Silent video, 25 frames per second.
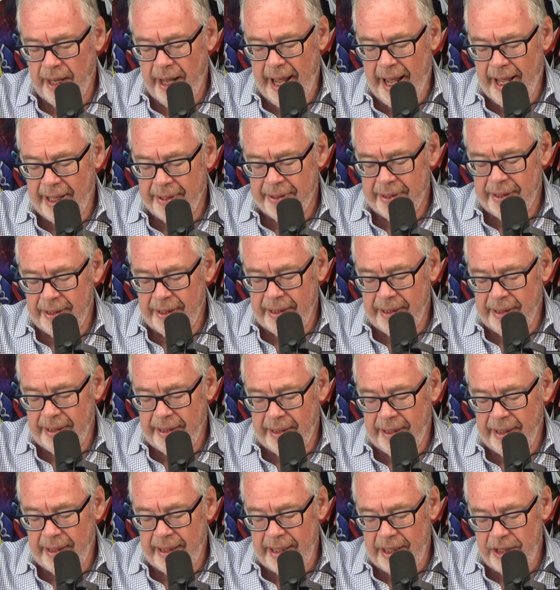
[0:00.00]
and
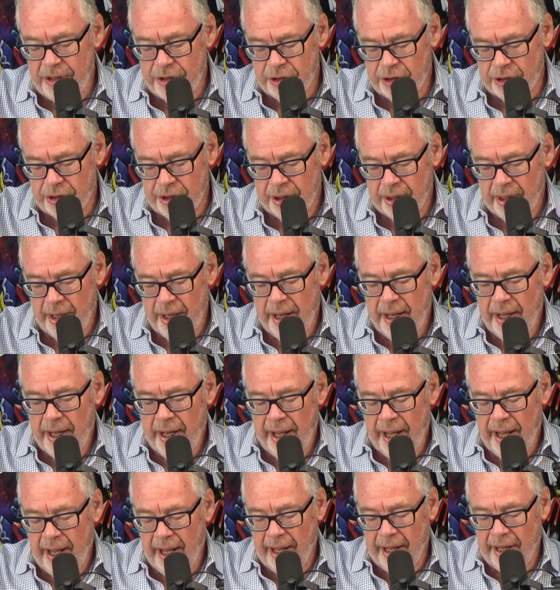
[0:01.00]
the east,
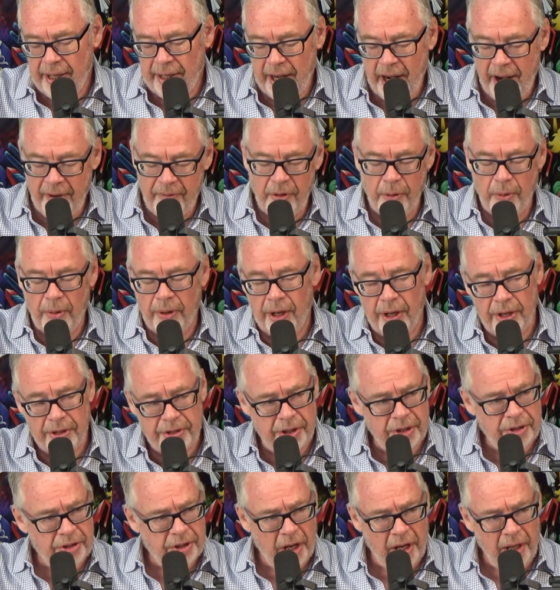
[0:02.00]
and everywhere
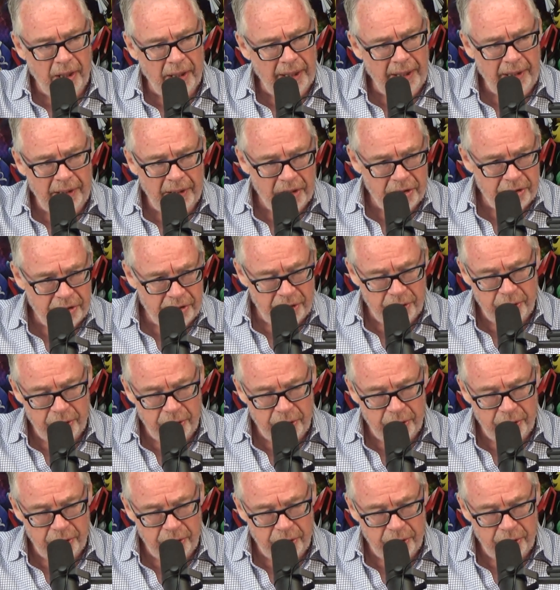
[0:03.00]
else it's all English.